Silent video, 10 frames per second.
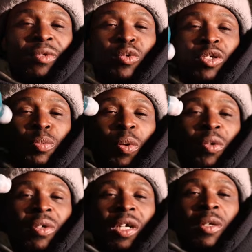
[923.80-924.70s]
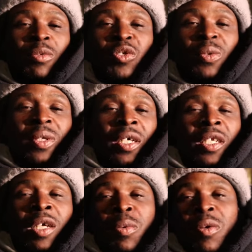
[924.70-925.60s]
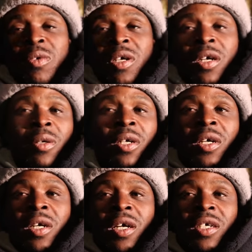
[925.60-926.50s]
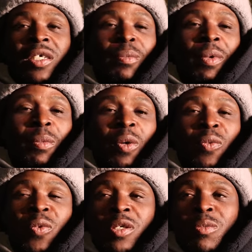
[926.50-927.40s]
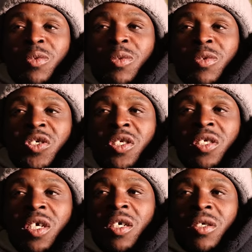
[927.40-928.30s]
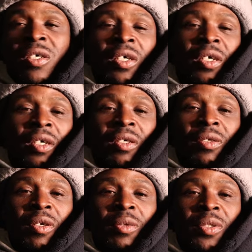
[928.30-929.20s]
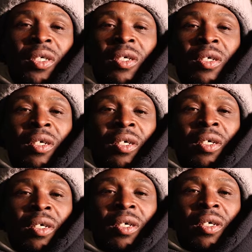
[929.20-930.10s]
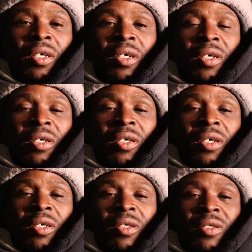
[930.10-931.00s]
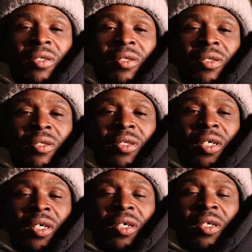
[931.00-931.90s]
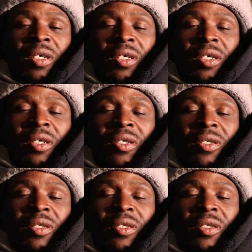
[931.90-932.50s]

do this program, 28 day program, and get my motherfucking shit together. You know what I'm saying? And uh, yeah, uh,